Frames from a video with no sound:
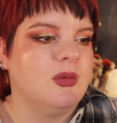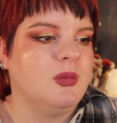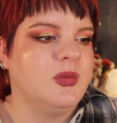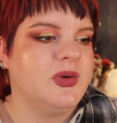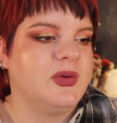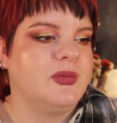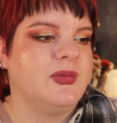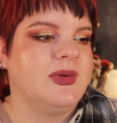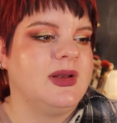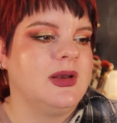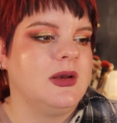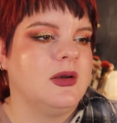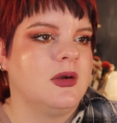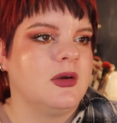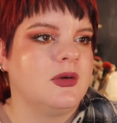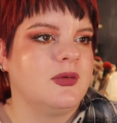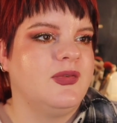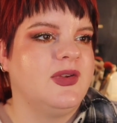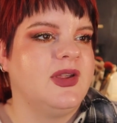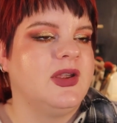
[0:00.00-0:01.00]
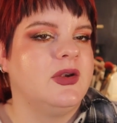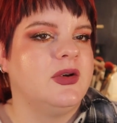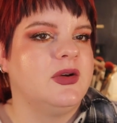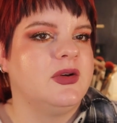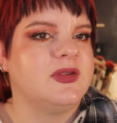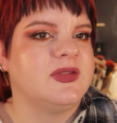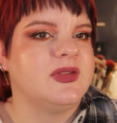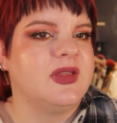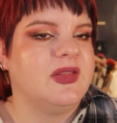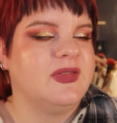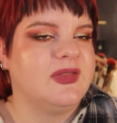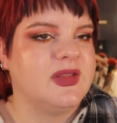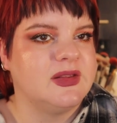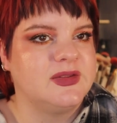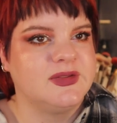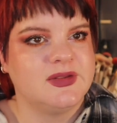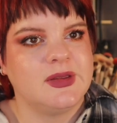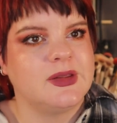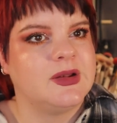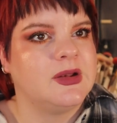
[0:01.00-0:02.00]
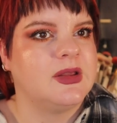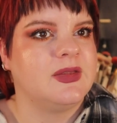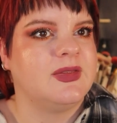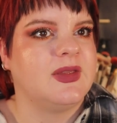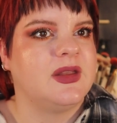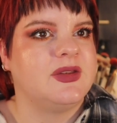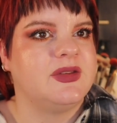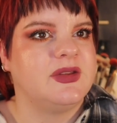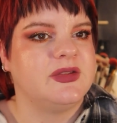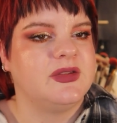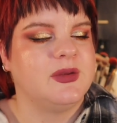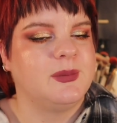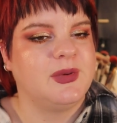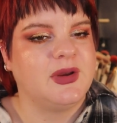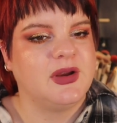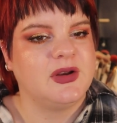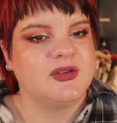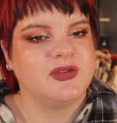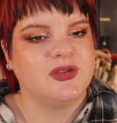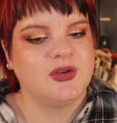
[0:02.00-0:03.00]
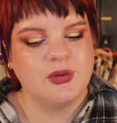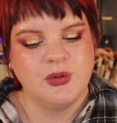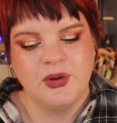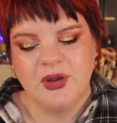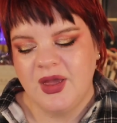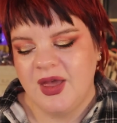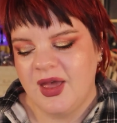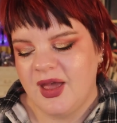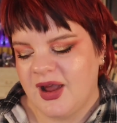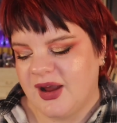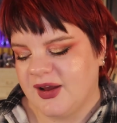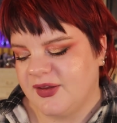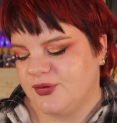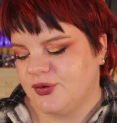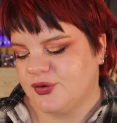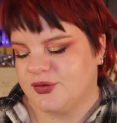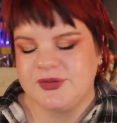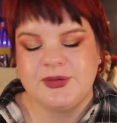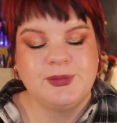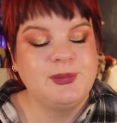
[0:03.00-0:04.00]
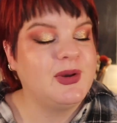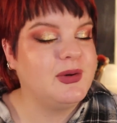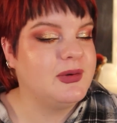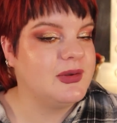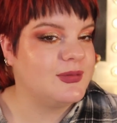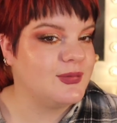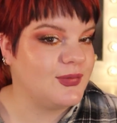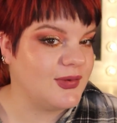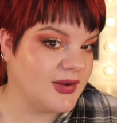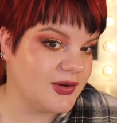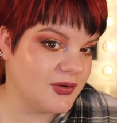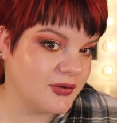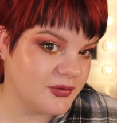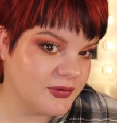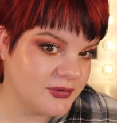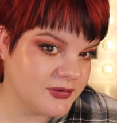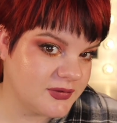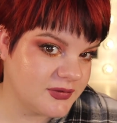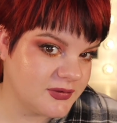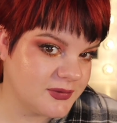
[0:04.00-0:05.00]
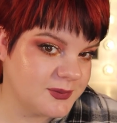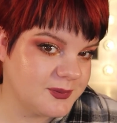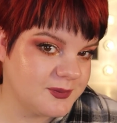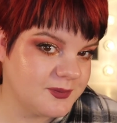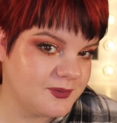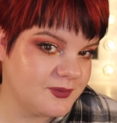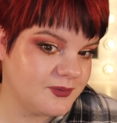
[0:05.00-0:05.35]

with really long fingers, and then suddenly that disappeared. So I thought Spirit Fingers